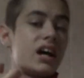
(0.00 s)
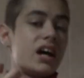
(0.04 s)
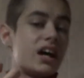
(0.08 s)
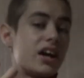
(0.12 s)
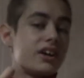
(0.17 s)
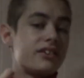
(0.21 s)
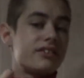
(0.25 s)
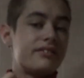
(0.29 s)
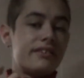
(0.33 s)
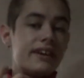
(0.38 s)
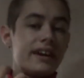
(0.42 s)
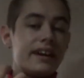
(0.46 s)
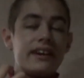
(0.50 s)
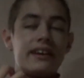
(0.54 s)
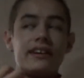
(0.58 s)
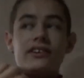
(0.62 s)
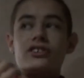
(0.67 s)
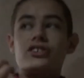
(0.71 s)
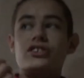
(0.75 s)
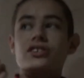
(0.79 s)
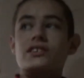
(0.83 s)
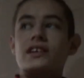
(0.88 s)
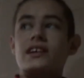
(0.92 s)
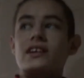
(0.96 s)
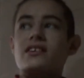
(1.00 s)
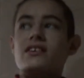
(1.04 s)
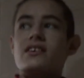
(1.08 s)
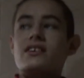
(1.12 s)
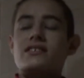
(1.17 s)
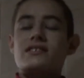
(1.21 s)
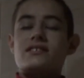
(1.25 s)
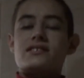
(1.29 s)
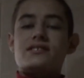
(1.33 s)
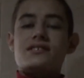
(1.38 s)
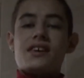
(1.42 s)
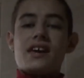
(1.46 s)
hydrated and just like
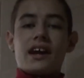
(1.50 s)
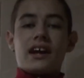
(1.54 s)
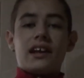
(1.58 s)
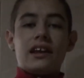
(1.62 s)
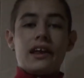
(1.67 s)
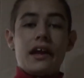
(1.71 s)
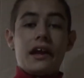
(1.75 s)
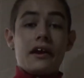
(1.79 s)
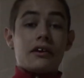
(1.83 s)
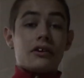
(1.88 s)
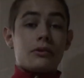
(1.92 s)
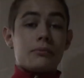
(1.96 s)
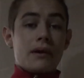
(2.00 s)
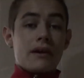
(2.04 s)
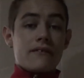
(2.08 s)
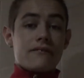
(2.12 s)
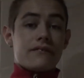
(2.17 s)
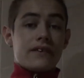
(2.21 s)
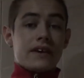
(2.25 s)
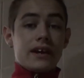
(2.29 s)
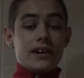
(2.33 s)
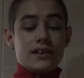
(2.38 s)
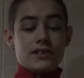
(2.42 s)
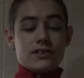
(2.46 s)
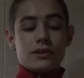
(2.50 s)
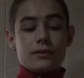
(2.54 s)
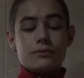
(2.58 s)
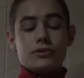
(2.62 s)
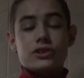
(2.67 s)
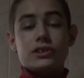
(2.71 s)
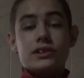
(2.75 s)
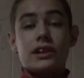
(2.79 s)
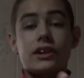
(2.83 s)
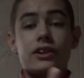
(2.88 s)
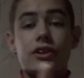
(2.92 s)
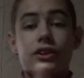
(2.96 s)
a thick layer on my face. So I'm
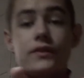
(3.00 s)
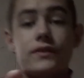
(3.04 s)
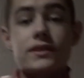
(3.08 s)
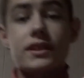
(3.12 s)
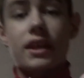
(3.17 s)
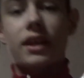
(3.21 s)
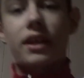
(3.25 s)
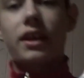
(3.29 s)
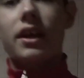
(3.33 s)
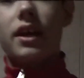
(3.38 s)
just like using